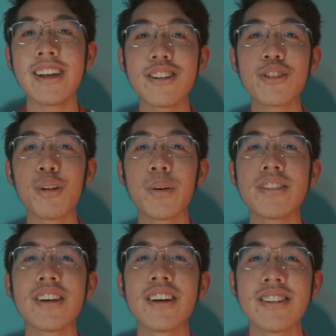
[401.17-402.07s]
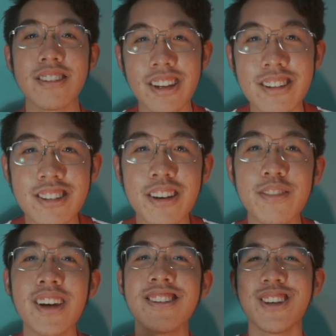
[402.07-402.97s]
And as always, stay
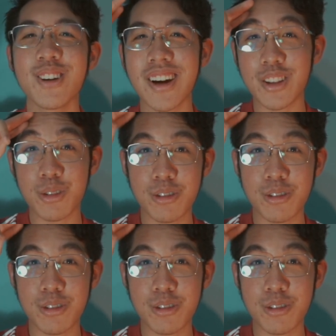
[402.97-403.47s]
safe and see you guys